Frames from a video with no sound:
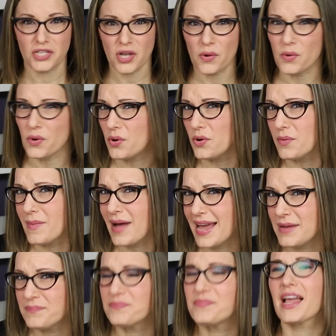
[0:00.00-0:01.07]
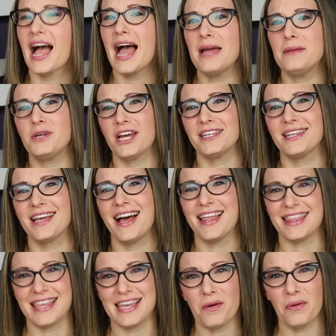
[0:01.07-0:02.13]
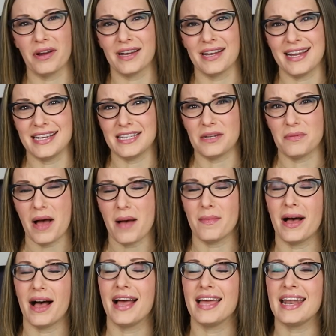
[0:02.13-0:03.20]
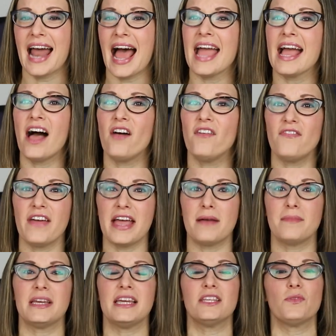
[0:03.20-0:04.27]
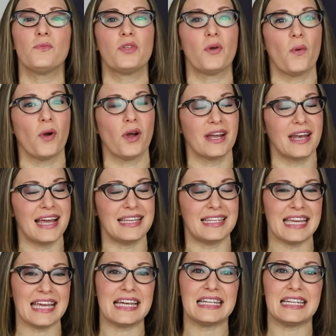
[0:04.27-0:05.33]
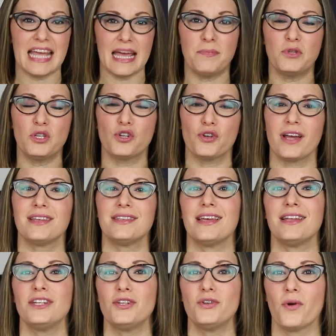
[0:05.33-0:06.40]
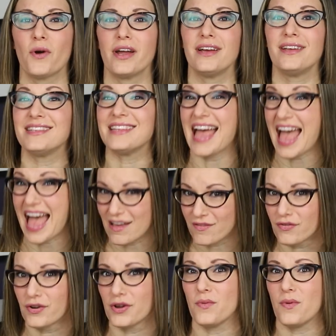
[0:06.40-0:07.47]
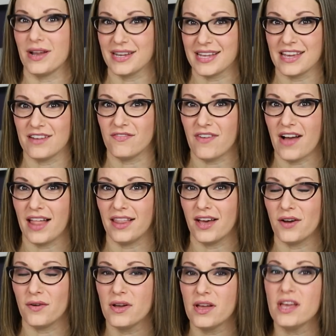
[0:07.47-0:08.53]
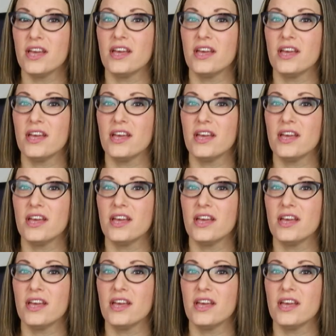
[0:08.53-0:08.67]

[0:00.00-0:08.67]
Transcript: So who am I? I'm Jessica, the Organized Mama, and I help families with organizing tips, tricks, and tutorials everyone can follow.